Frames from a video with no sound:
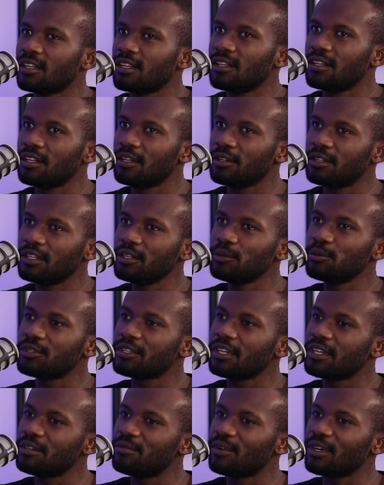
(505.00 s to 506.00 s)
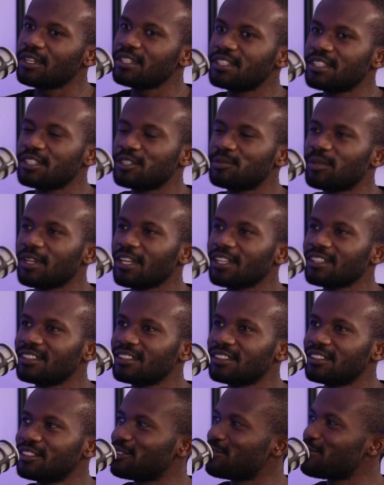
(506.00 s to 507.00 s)
The thing with the Advantage Plus
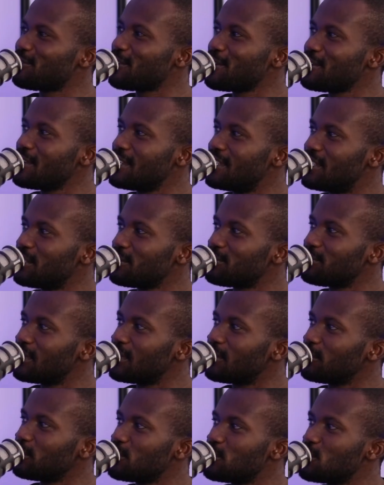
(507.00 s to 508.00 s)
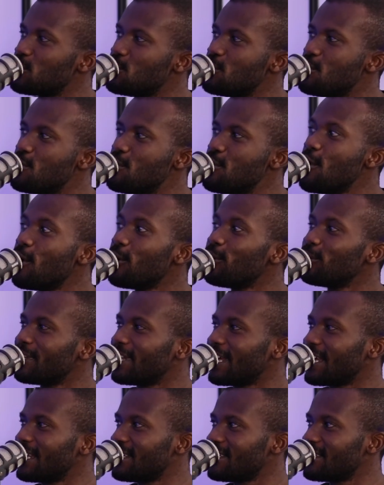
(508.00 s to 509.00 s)
is it's very difficult to know
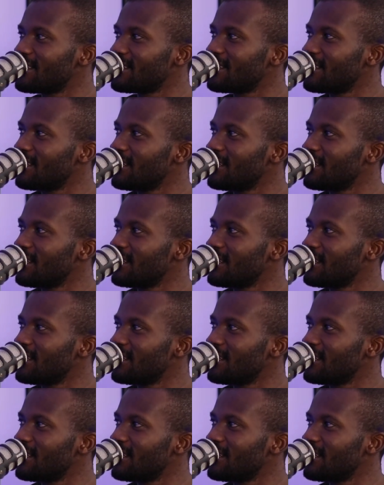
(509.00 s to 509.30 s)
that.